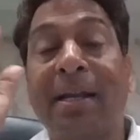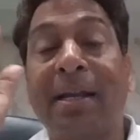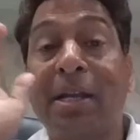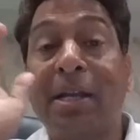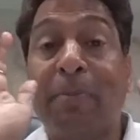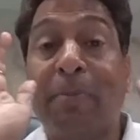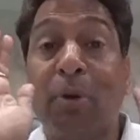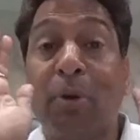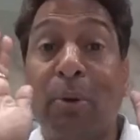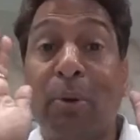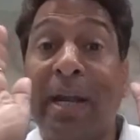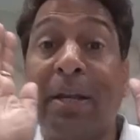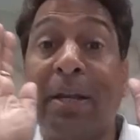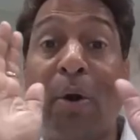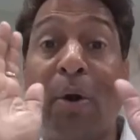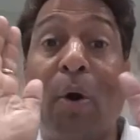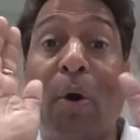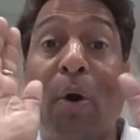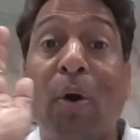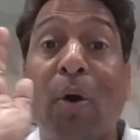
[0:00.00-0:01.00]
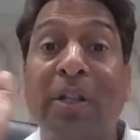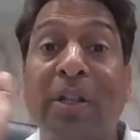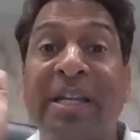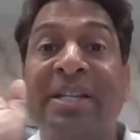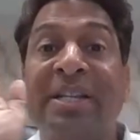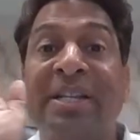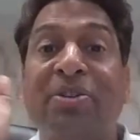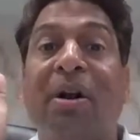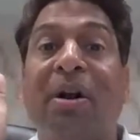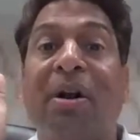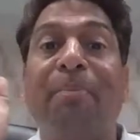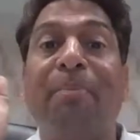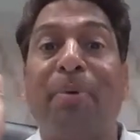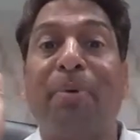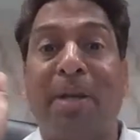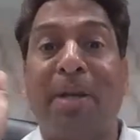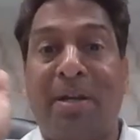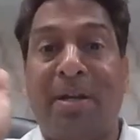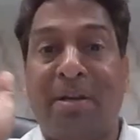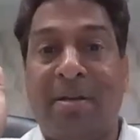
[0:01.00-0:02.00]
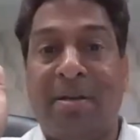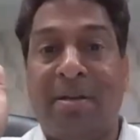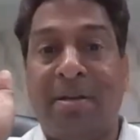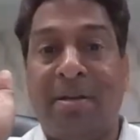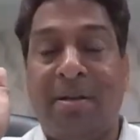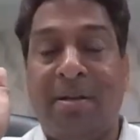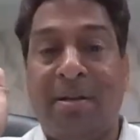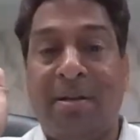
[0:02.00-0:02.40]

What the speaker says: You have to look at all these components,